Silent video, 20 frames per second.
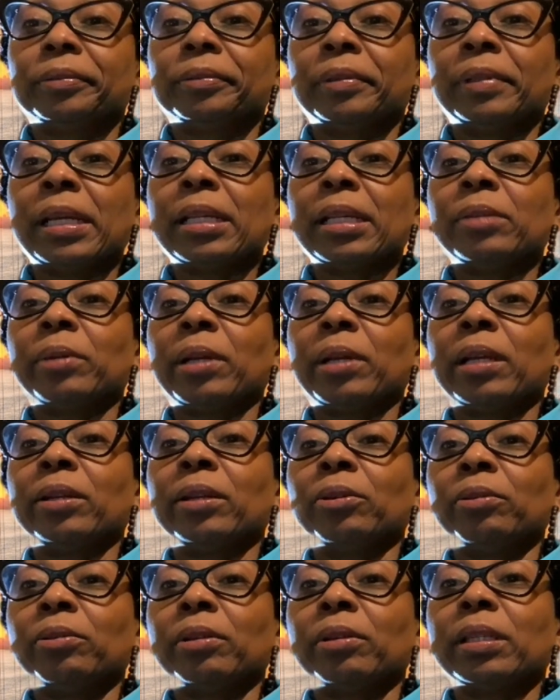That's what I
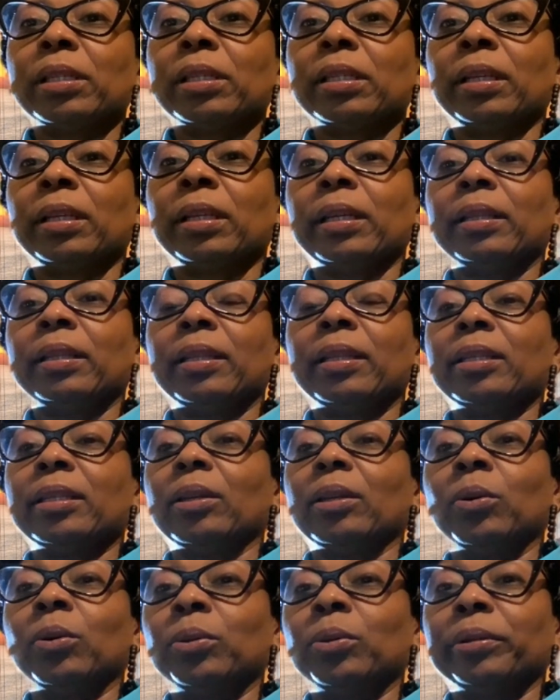noticed. Like this
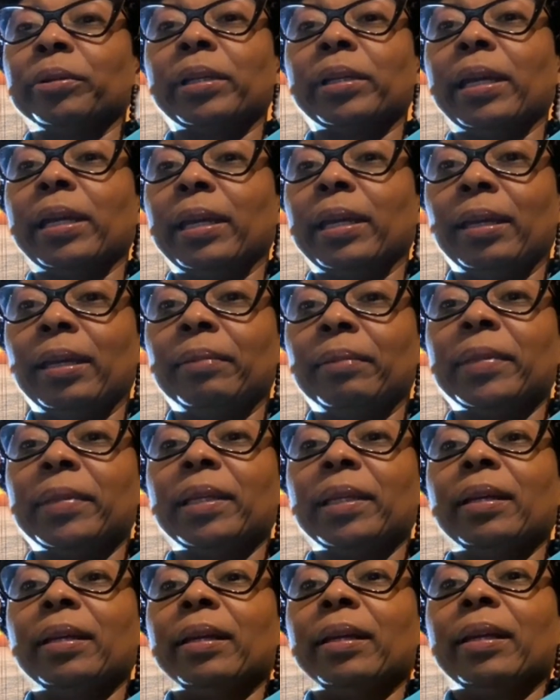odor came,
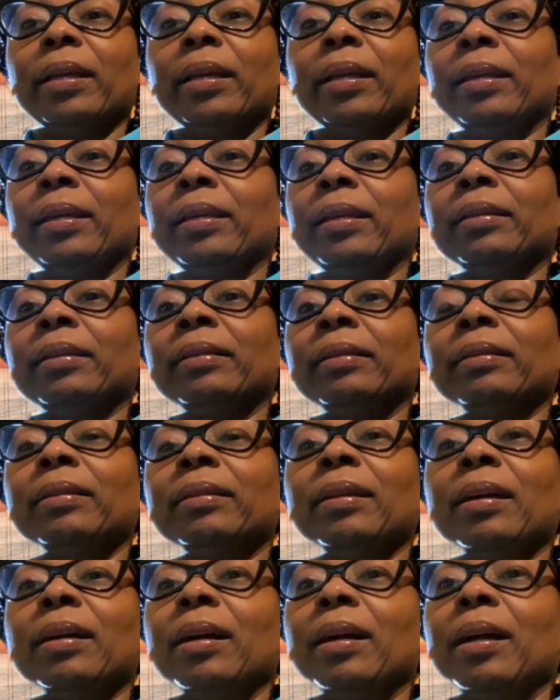and
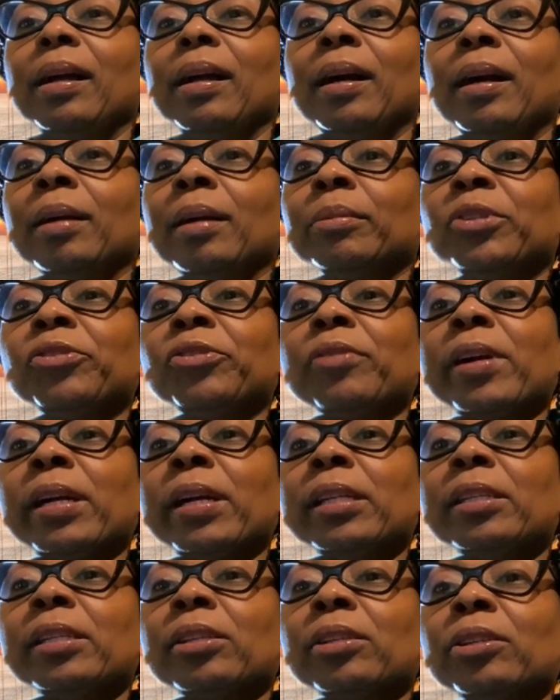I'm
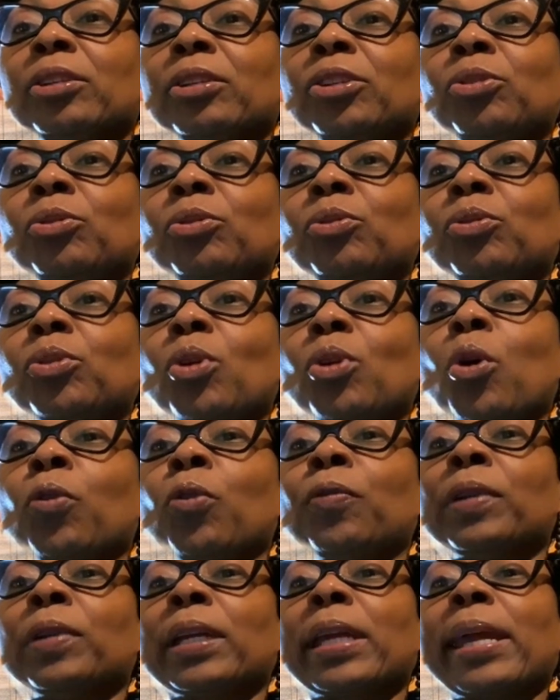trying to use
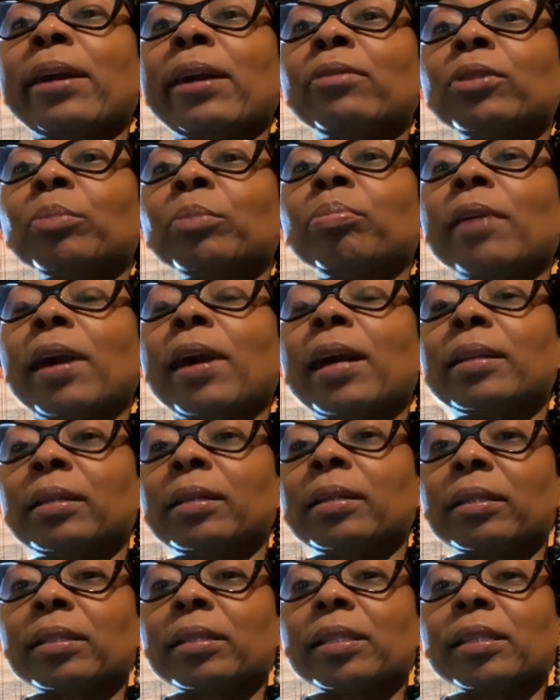over the counter
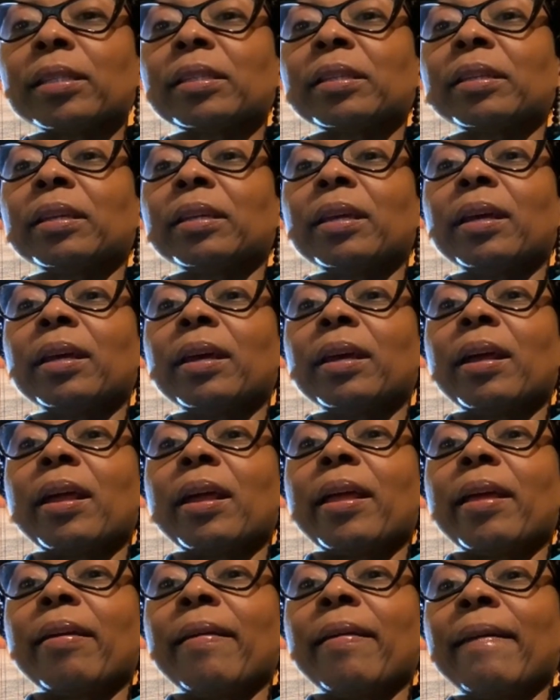products,
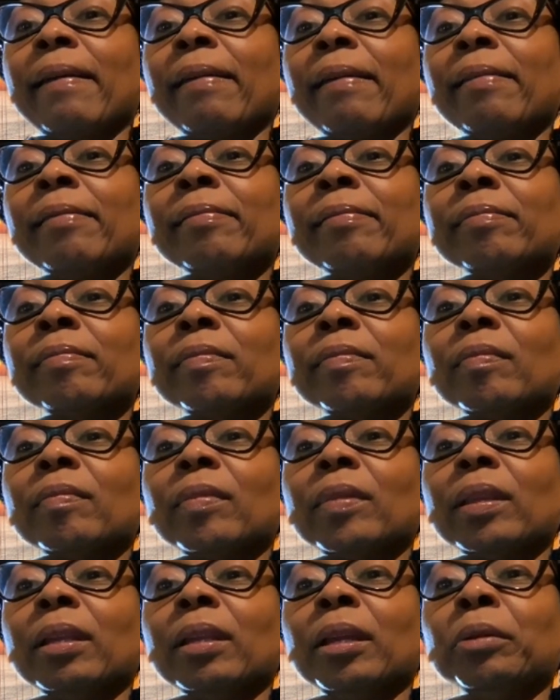and
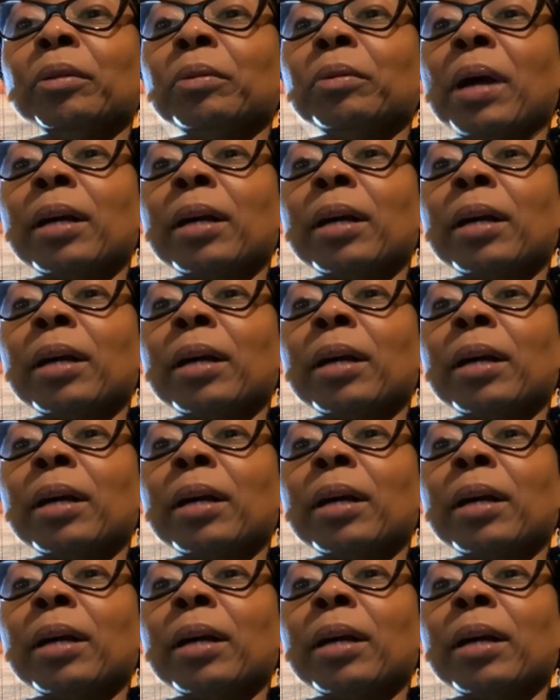I